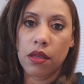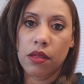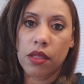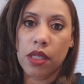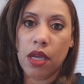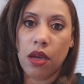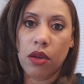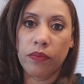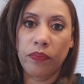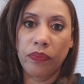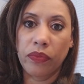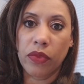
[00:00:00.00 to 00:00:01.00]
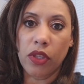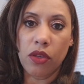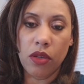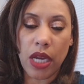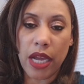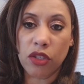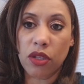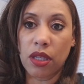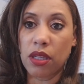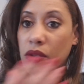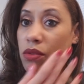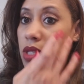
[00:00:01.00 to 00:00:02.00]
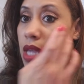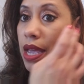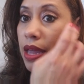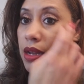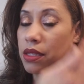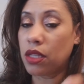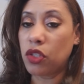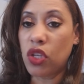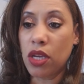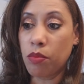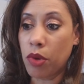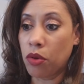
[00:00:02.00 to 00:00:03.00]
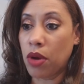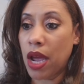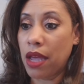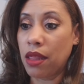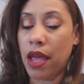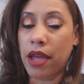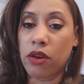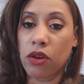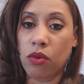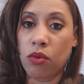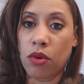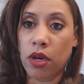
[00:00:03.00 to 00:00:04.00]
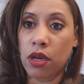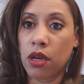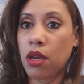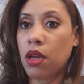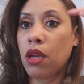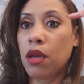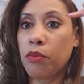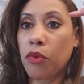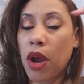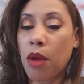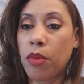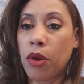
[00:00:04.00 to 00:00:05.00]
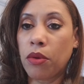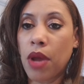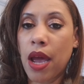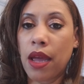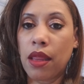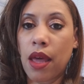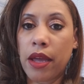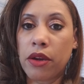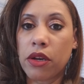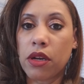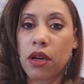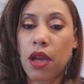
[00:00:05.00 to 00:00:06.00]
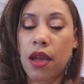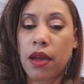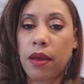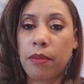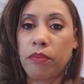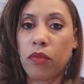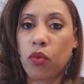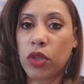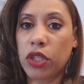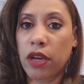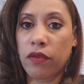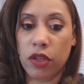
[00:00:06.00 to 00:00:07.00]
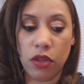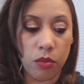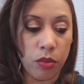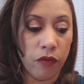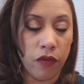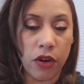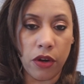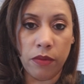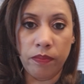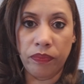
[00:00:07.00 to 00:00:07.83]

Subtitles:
So you can actually use that as a cheekbone highlighter or brow bone highlighter, whichever you prefer.